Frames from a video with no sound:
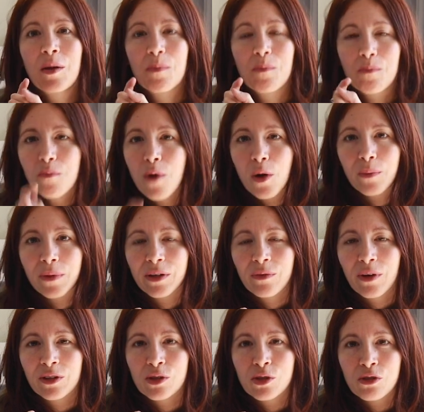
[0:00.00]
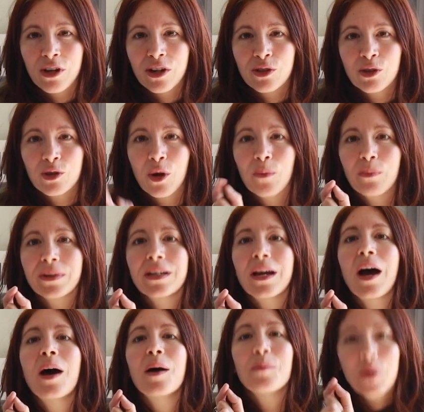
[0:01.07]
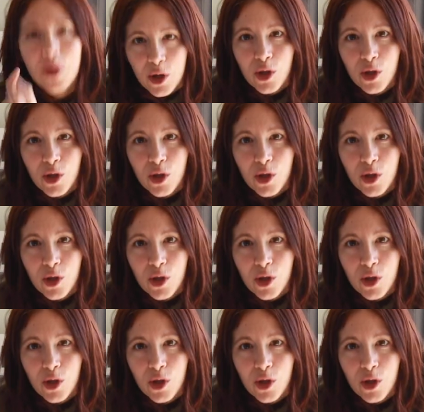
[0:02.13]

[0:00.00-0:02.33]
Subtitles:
Moment registration opened up